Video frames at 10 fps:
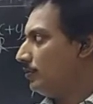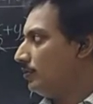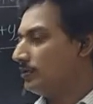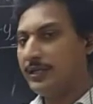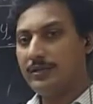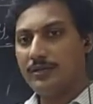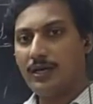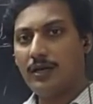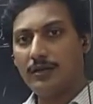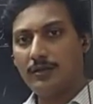looking
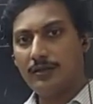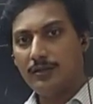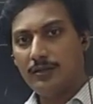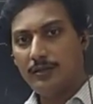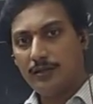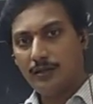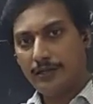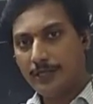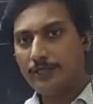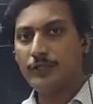the
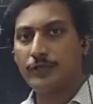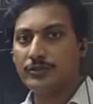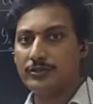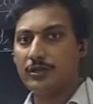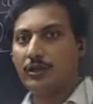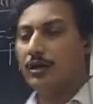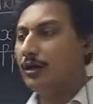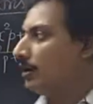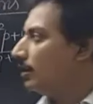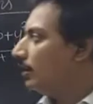ratios
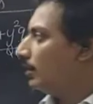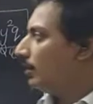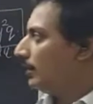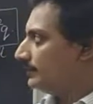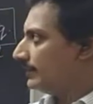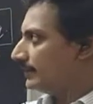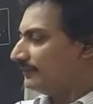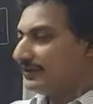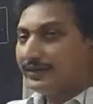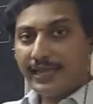in the
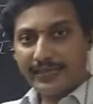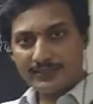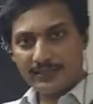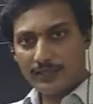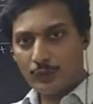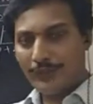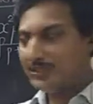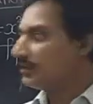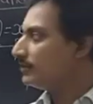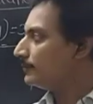given axial
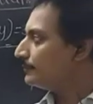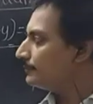equation.